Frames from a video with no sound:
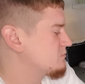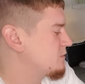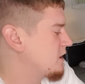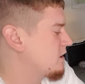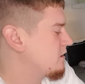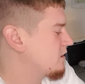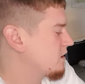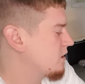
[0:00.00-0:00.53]

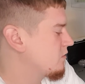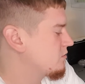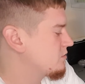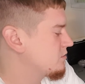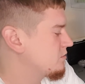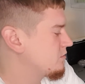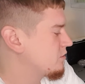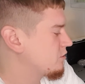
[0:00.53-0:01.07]
better to go
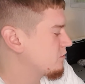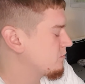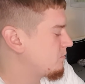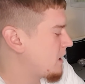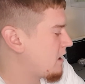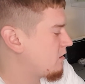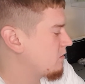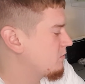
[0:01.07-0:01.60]
to your
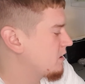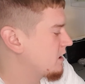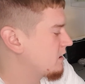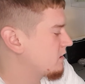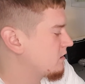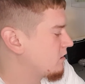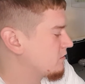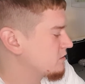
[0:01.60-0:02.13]
power
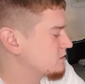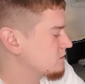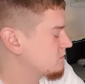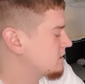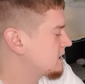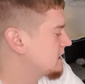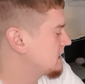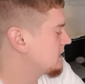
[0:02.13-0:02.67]
button on the
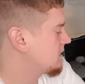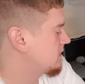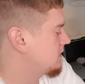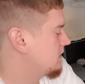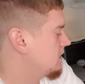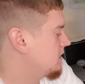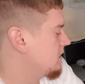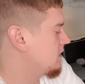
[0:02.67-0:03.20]
screen.
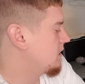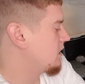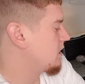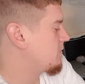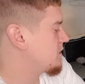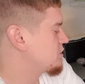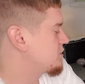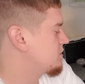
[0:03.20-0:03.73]

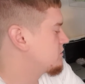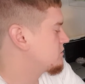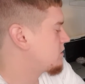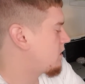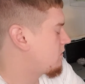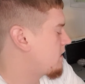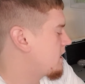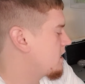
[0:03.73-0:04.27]
It should
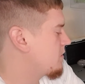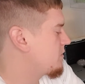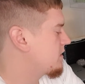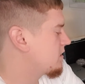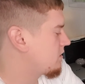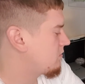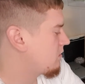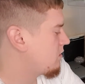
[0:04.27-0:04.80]
start right up
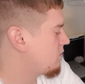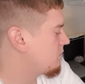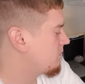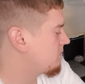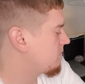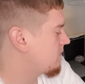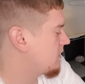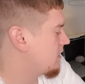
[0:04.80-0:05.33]
into Chrome,
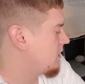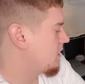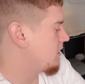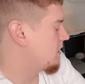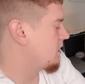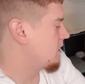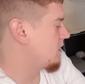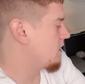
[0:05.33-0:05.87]

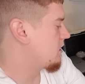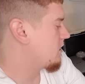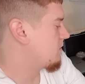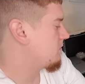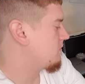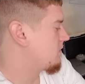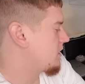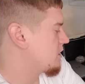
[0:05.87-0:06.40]

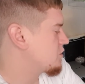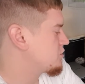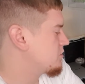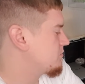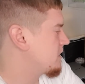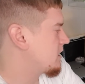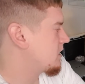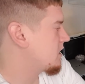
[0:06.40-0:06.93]
and it should
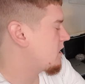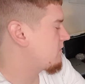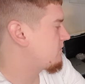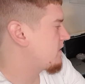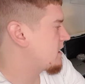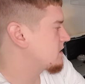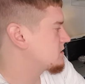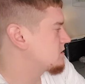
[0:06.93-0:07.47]
be a lot
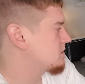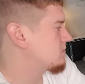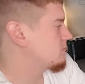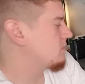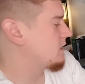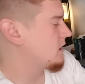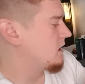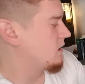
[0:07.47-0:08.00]
faster.
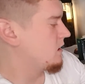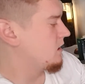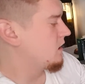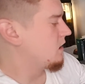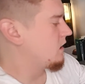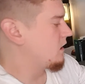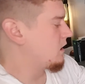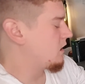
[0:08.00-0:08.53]

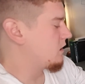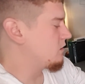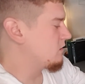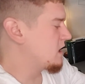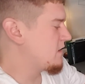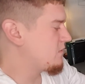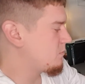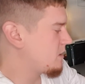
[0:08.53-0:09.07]
You'll
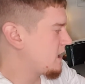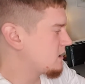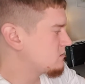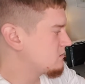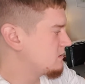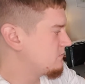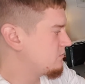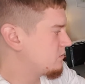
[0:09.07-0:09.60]
have a black
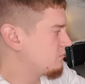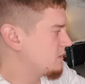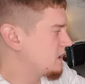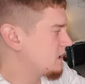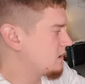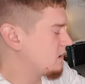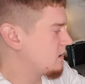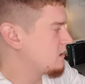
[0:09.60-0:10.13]
screen for a
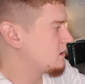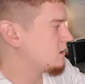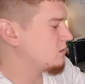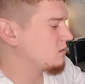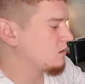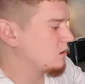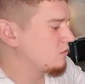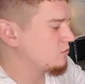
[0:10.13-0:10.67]
minute, and then
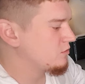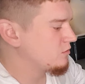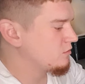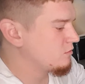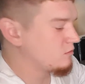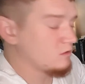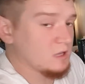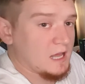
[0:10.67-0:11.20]
it'll go
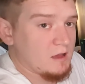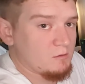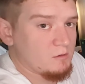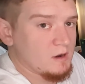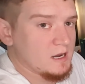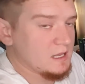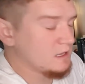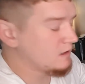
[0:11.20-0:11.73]
to Cloud
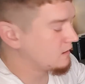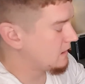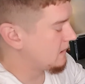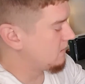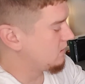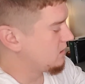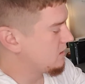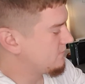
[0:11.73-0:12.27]
Ready.
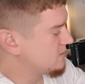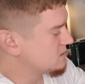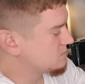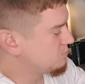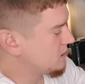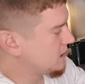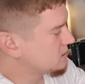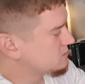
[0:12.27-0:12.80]
If this
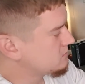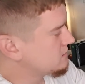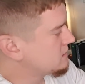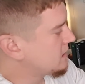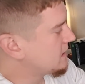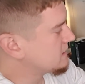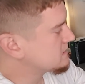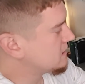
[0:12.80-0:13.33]
black screen
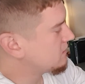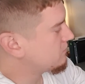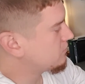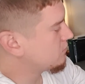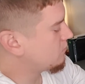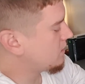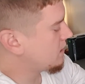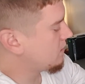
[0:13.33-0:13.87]
hangs out for
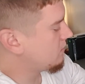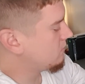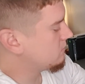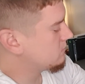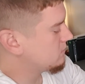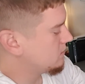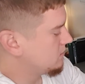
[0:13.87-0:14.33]
a while,